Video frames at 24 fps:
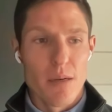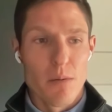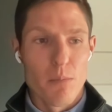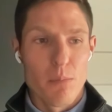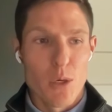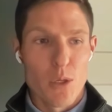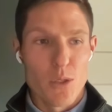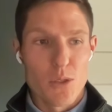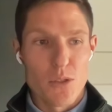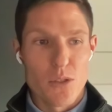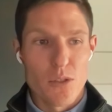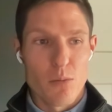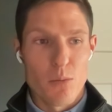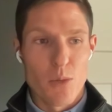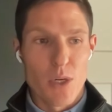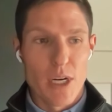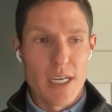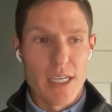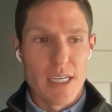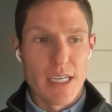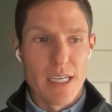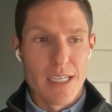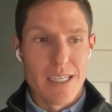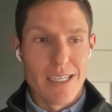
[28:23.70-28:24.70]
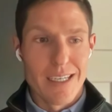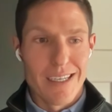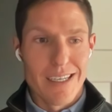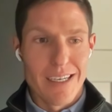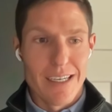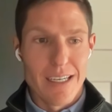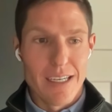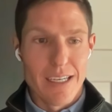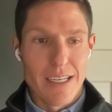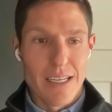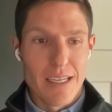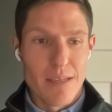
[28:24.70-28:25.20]
personal branding,
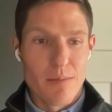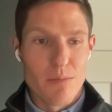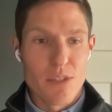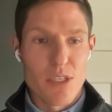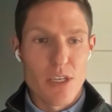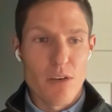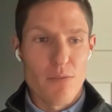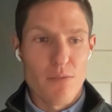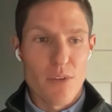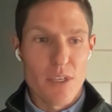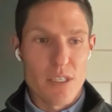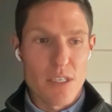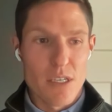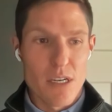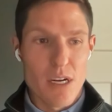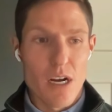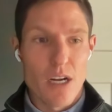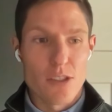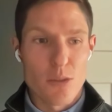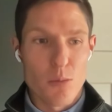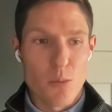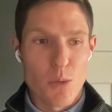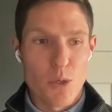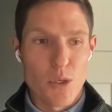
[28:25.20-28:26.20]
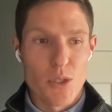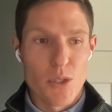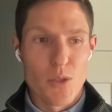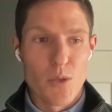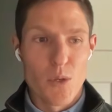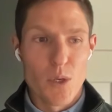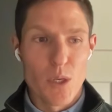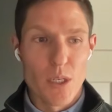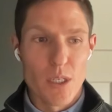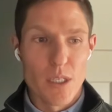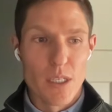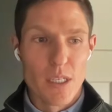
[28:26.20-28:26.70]
himself as an
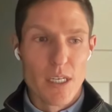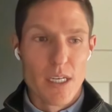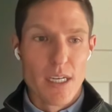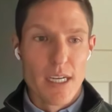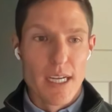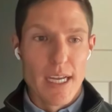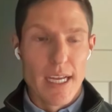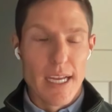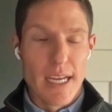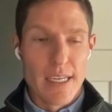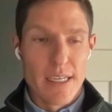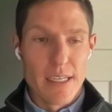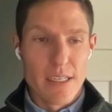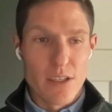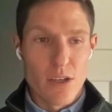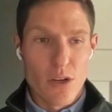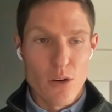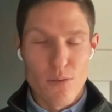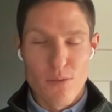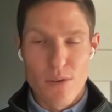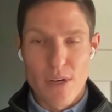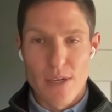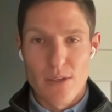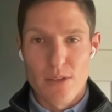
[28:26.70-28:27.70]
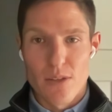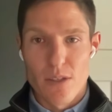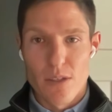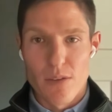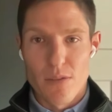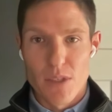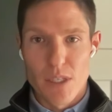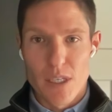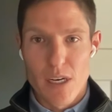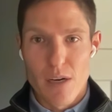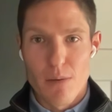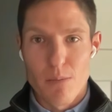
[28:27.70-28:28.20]
entrepreneur and a co-founder of
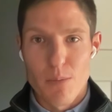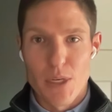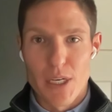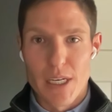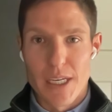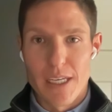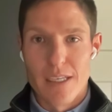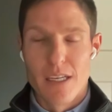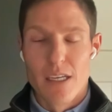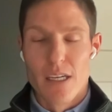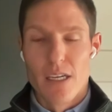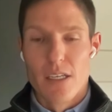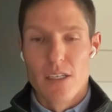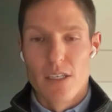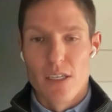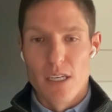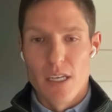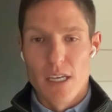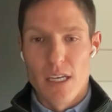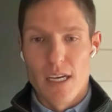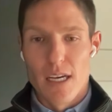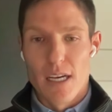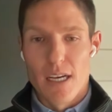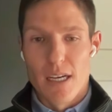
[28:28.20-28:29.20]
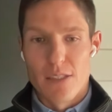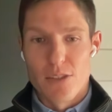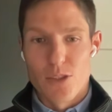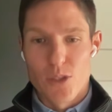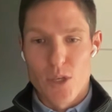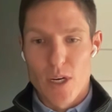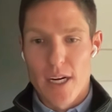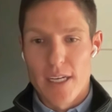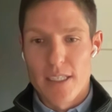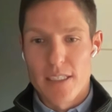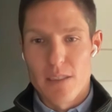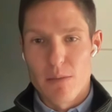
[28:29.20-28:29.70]
a company,
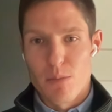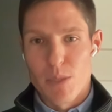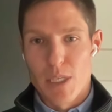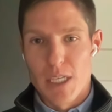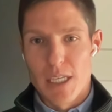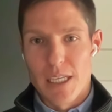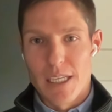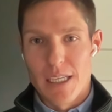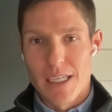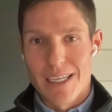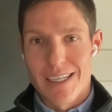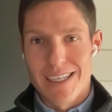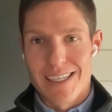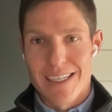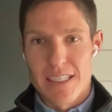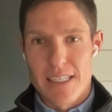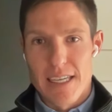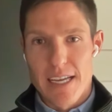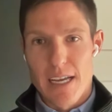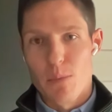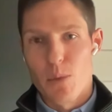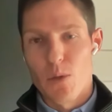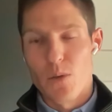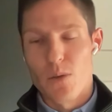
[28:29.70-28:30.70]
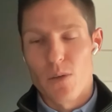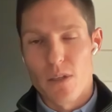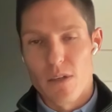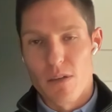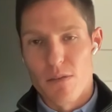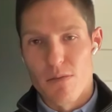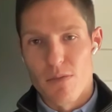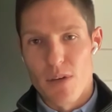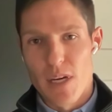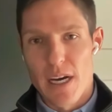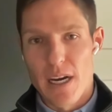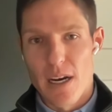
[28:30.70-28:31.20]
trying to be an example
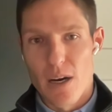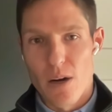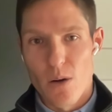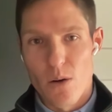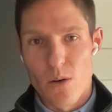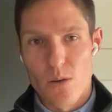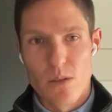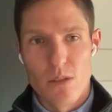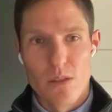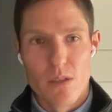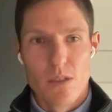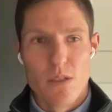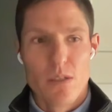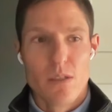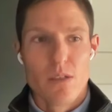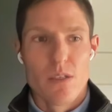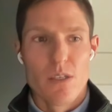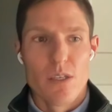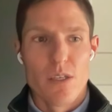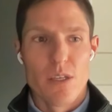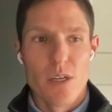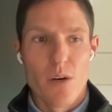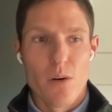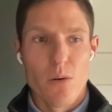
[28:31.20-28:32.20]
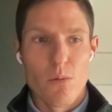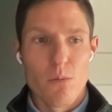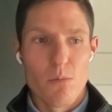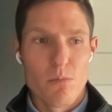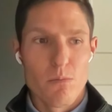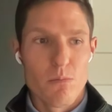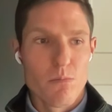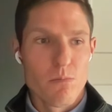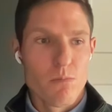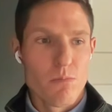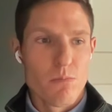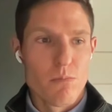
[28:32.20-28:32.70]
of how, you know,
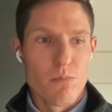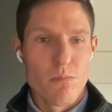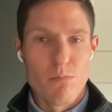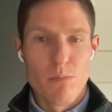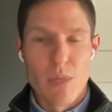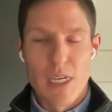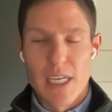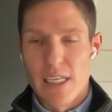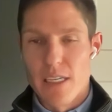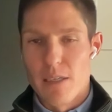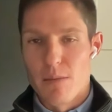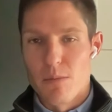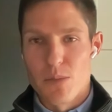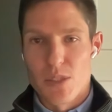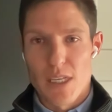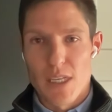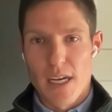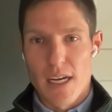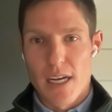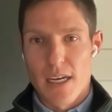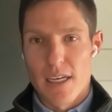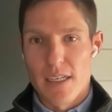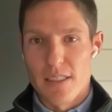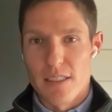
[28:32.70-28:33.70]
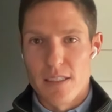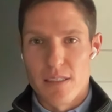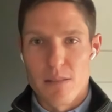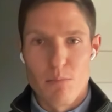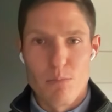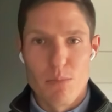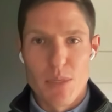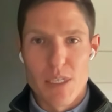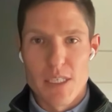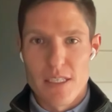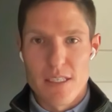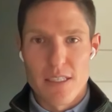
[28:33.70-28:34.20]
medium-sized
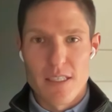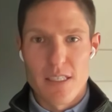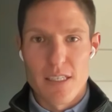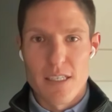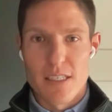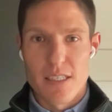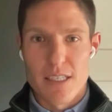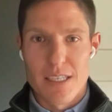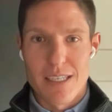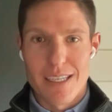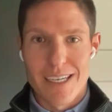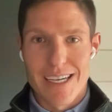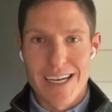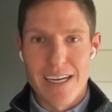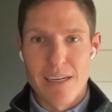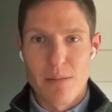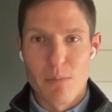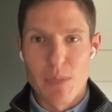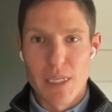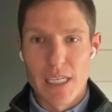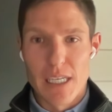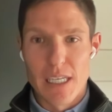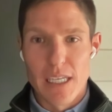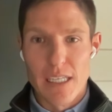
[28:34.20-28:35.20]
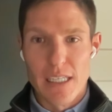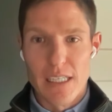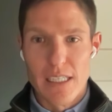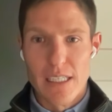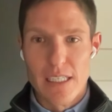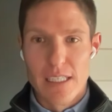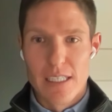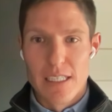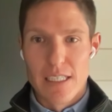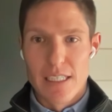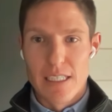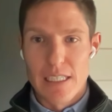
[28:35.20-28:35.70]
businesses can kind of be
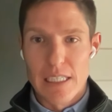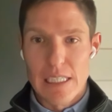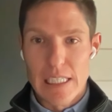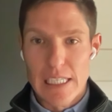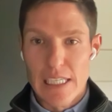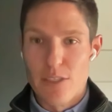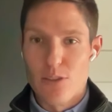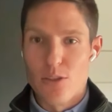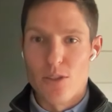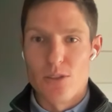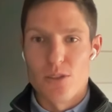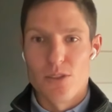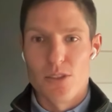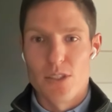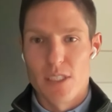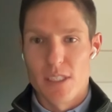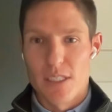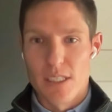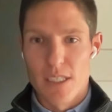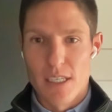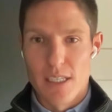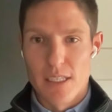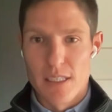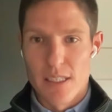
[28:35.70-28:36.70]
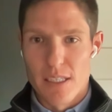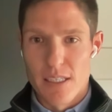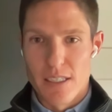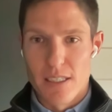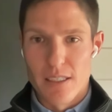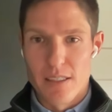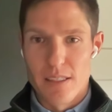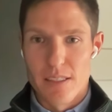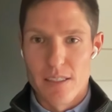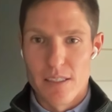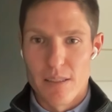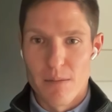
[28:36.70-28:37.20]
leaders in the